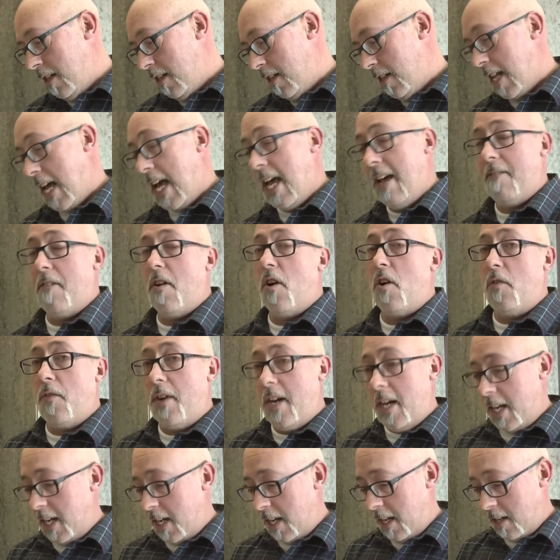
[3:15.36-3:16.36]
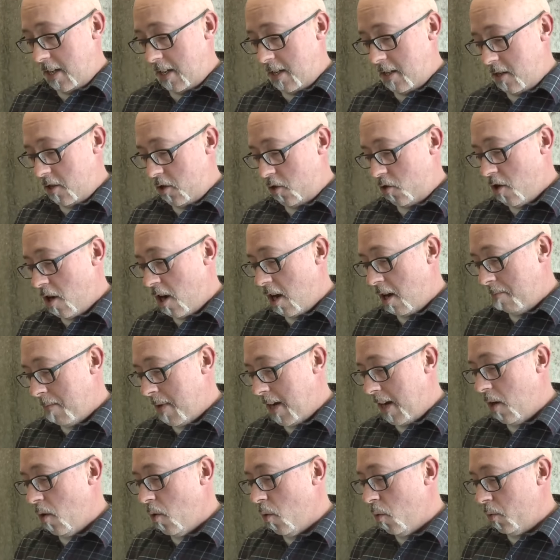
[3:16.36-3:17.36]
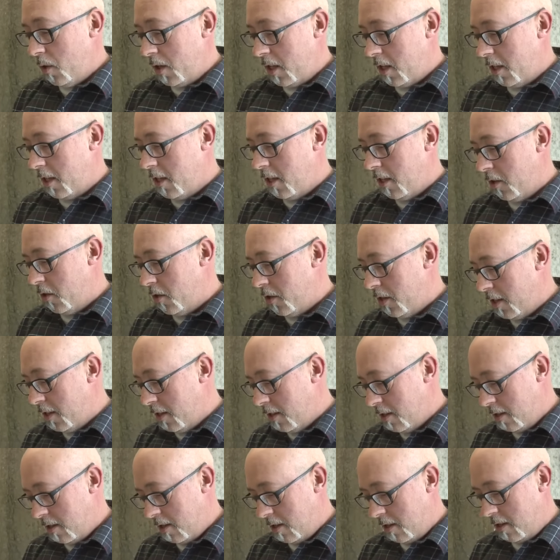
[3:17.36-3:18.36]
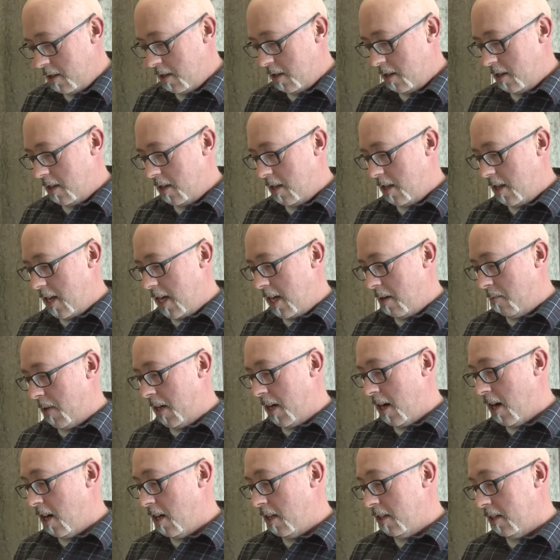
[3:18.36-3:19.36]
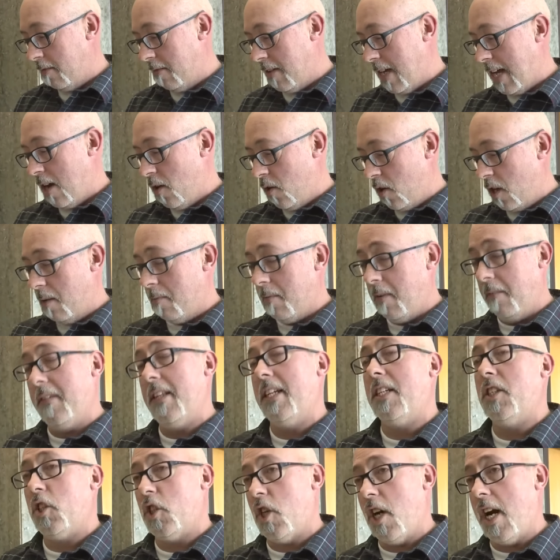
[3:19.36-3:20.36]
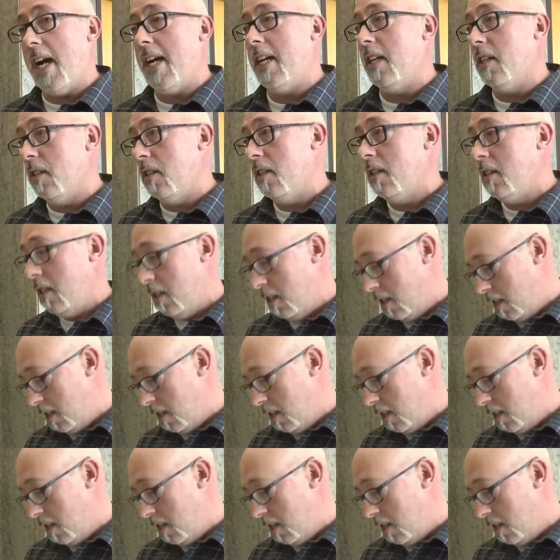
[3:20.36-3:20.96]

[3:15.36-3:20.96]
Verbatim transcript: I have already drawn my own conclusion, and regardless of the outcome of this trial,